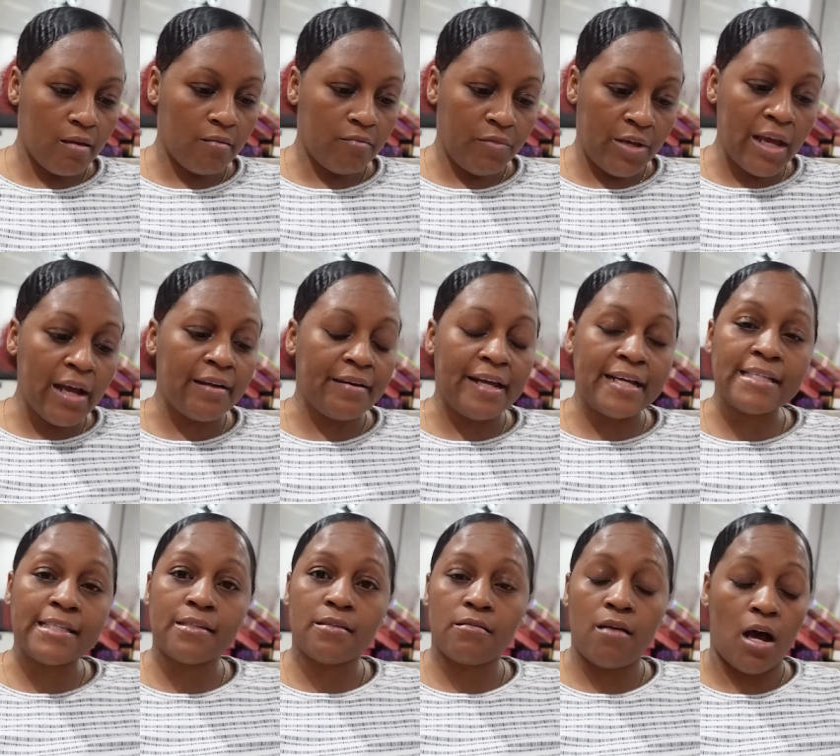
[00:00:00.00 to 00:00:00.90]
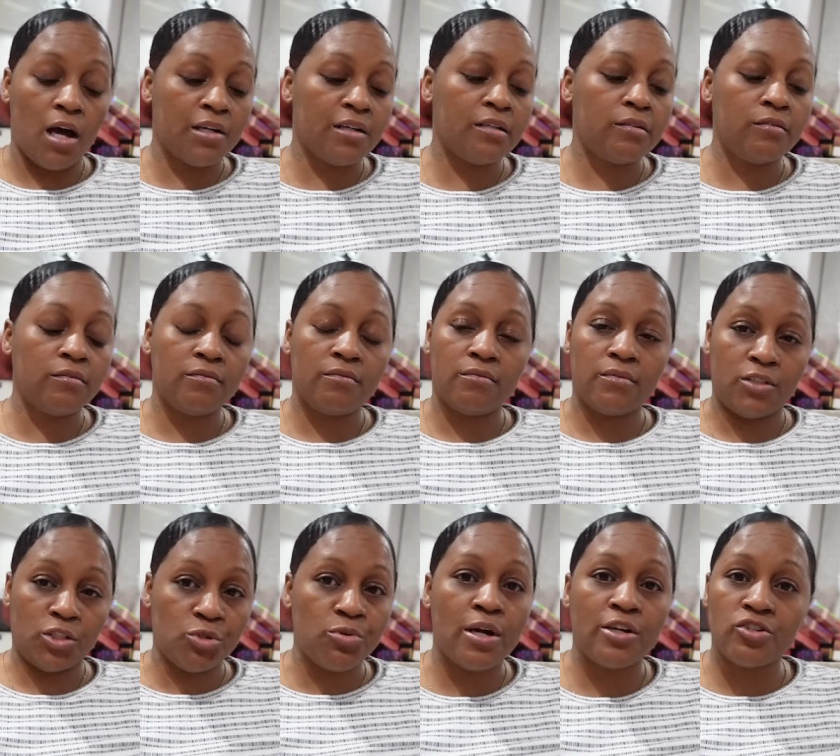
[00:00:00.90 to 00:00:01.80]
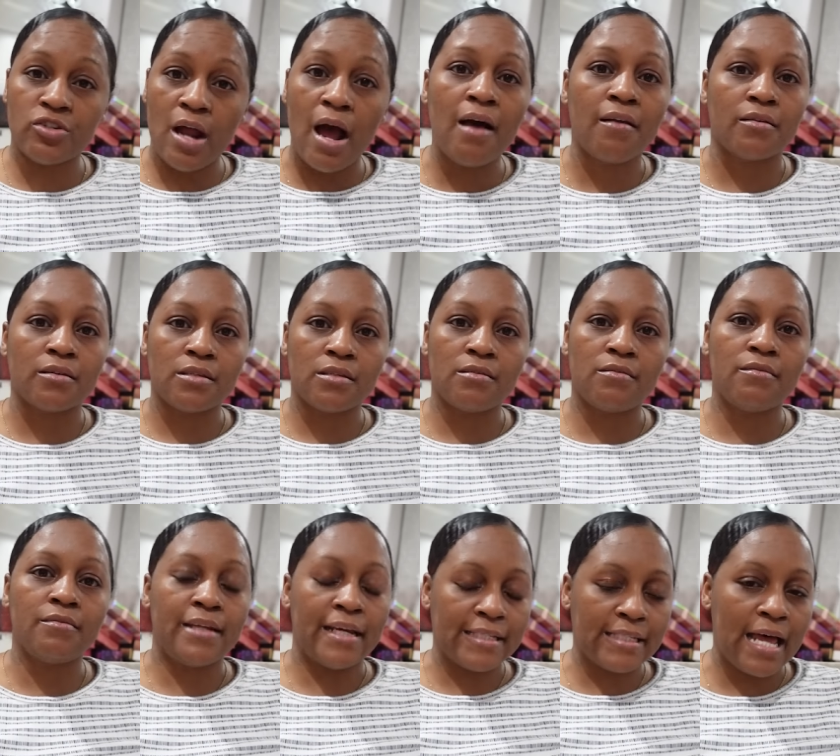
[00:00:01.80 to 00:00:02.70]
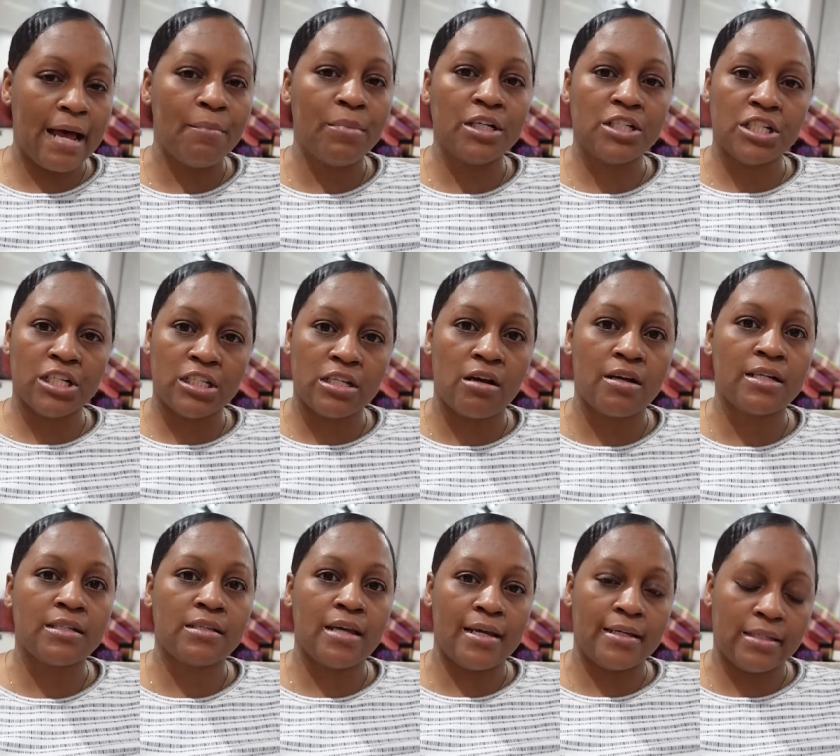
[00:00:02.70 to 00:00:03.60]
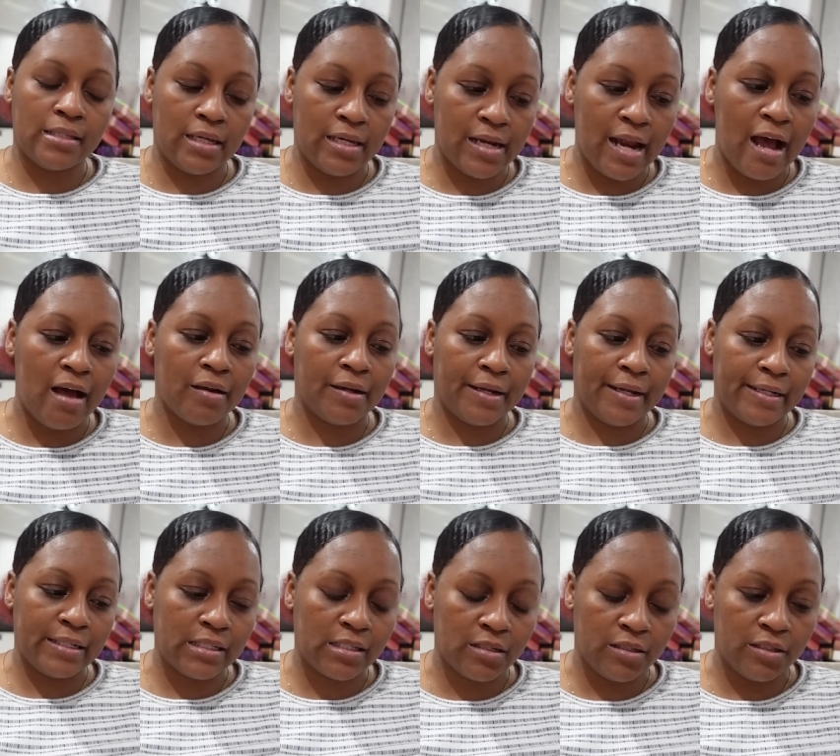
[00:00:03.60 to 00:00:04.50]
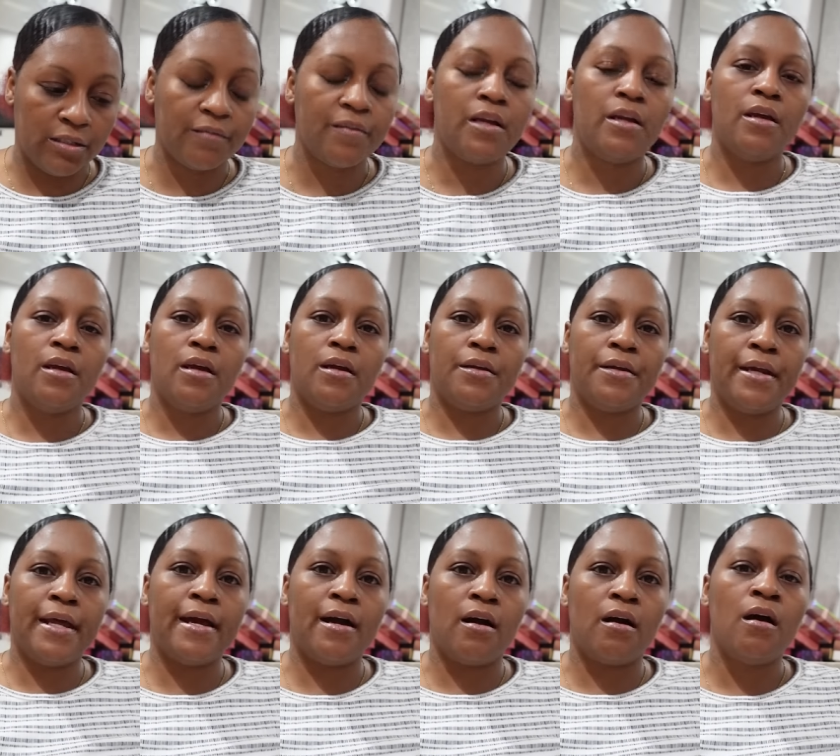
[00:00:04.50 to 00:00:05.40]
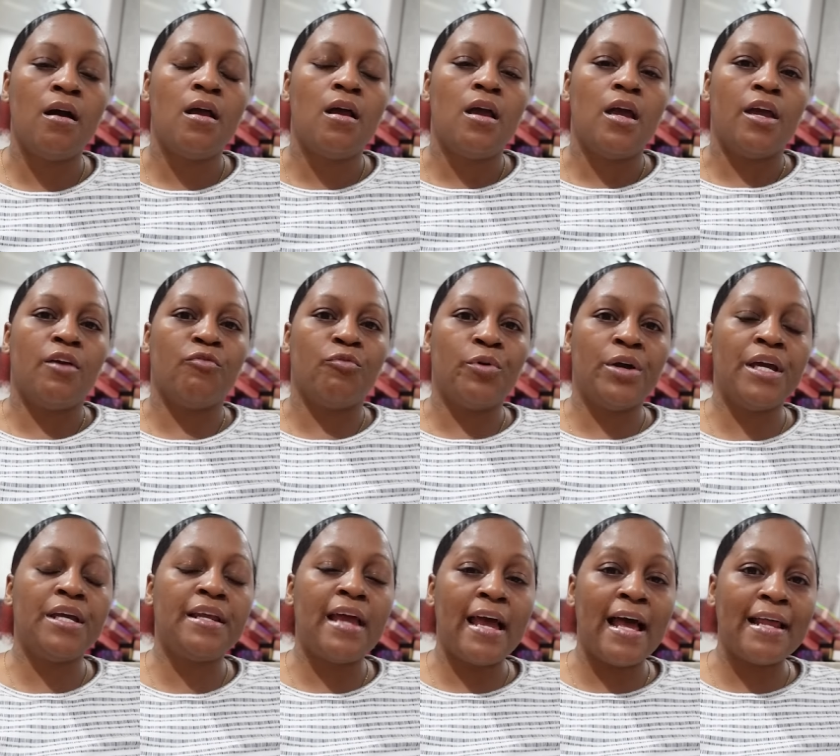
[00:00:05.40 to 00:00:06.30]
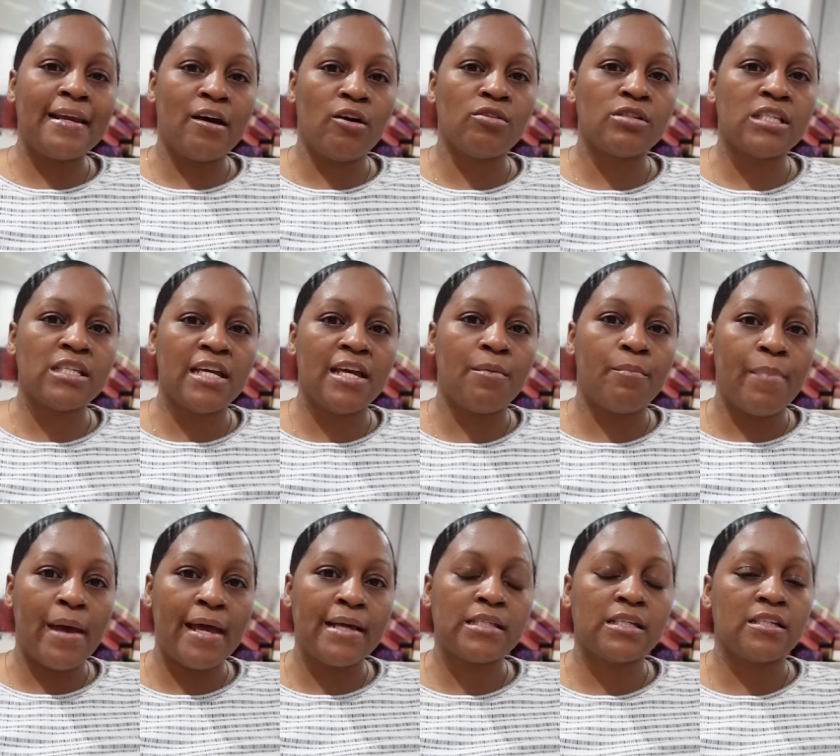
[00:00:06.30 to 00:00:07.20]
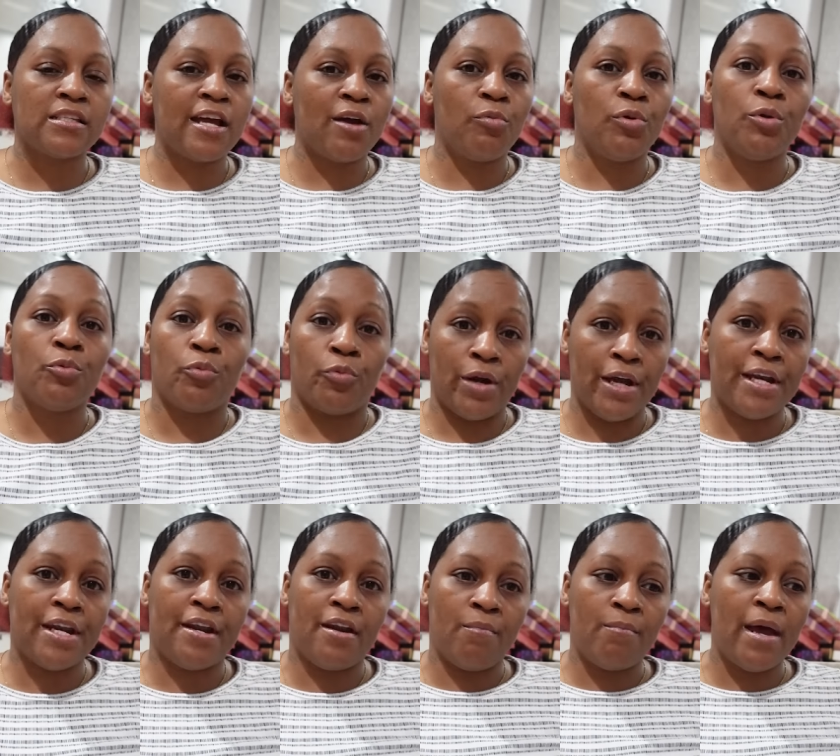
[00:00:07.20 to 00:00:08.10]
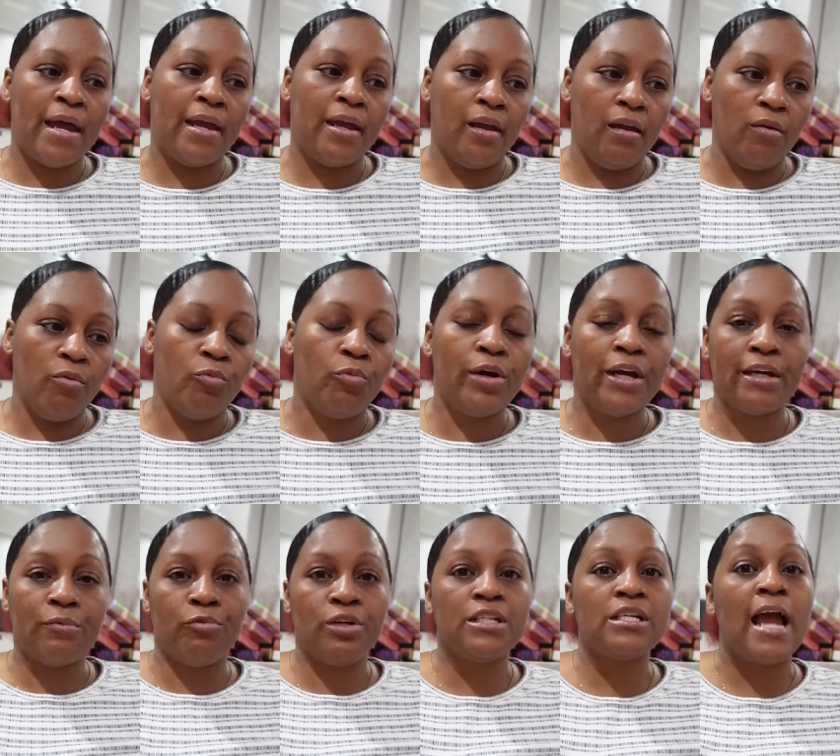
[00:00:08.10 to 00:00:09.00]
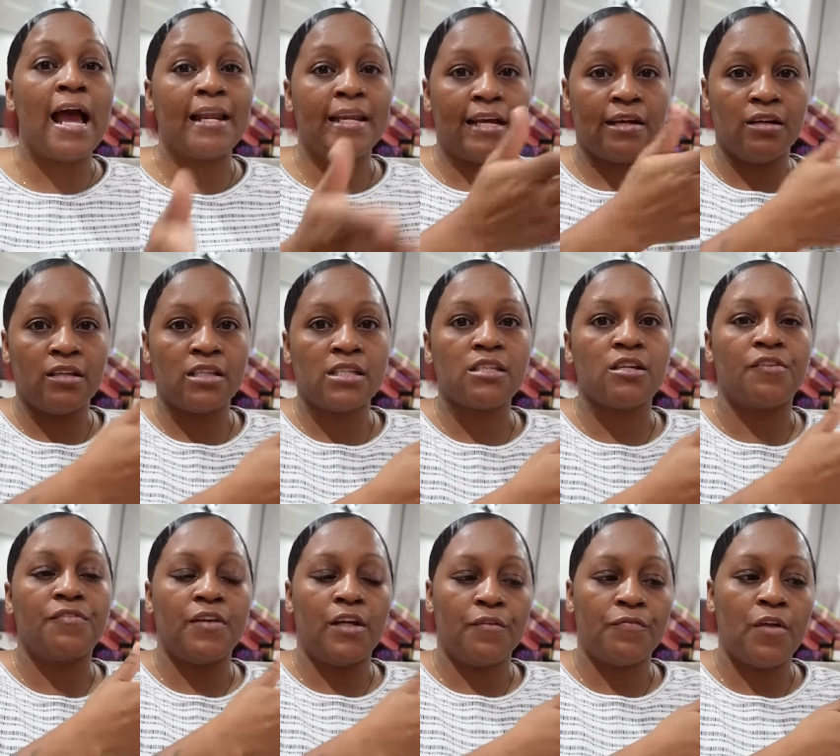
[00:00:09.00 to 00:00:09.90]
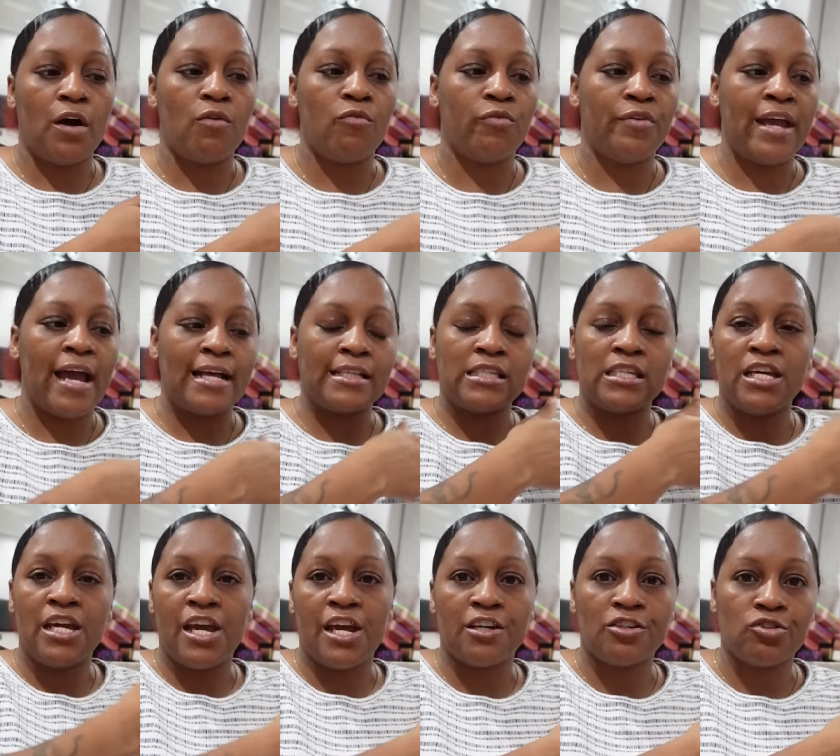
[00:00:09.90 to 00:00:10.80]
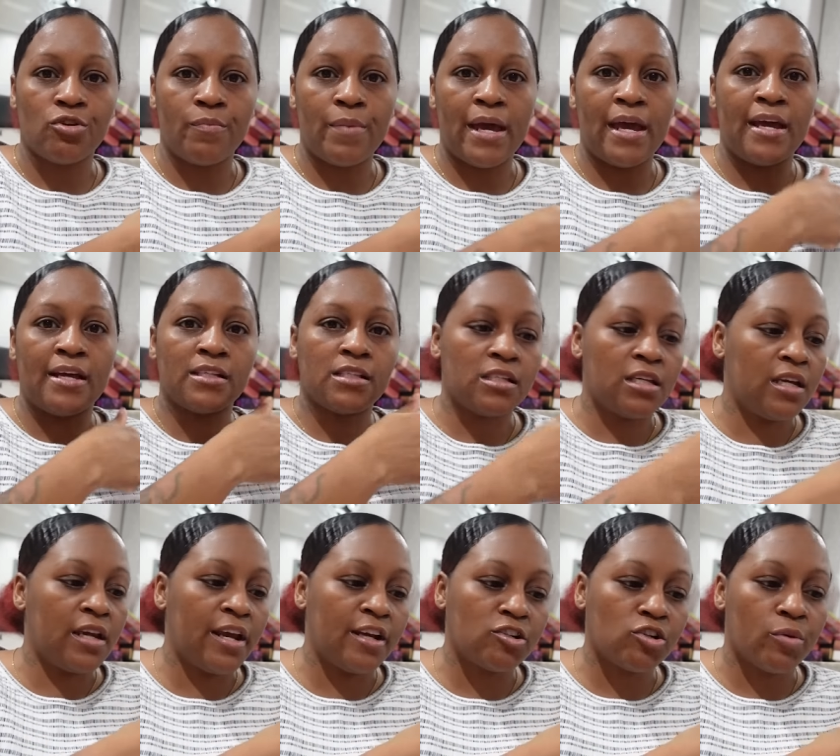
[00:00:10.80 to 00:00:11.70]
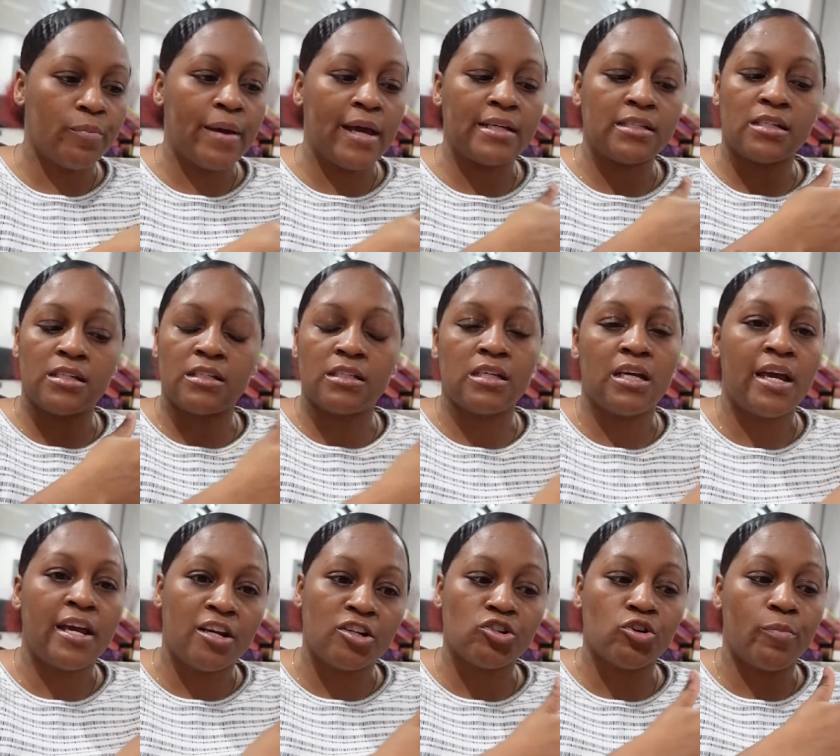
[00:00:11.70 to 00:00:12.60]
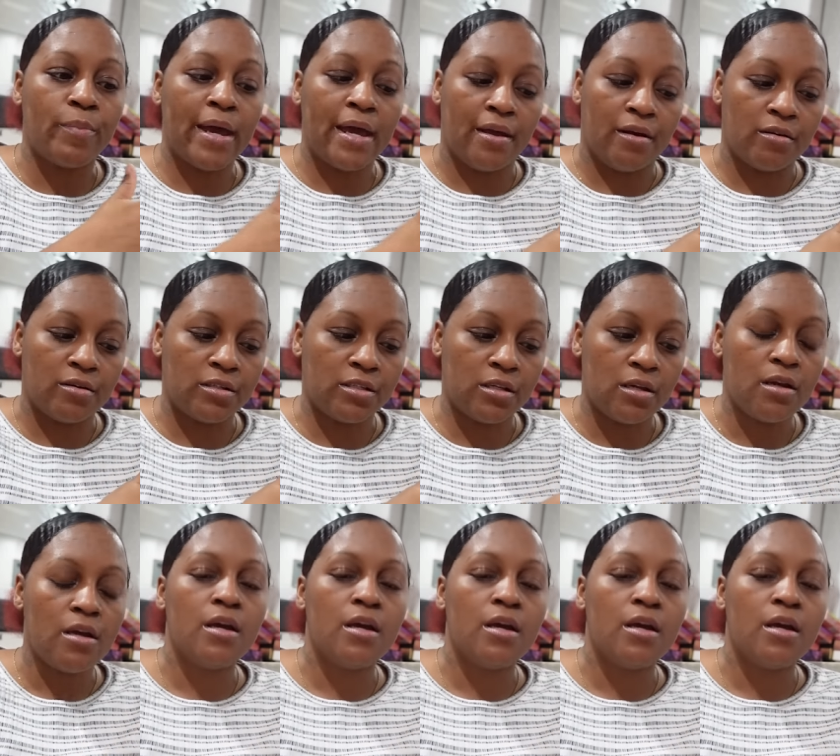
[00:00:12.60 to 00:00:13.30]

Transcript: Yeah, and that's under two hundred dollars. That's how much it's gonna take to get all of that stuff. Now if we got those 10 baskets that we ready to make, we, we got that other stuff left over. We got 10 Eshka bags, 10 Eshka basket, 10 Eshka bears.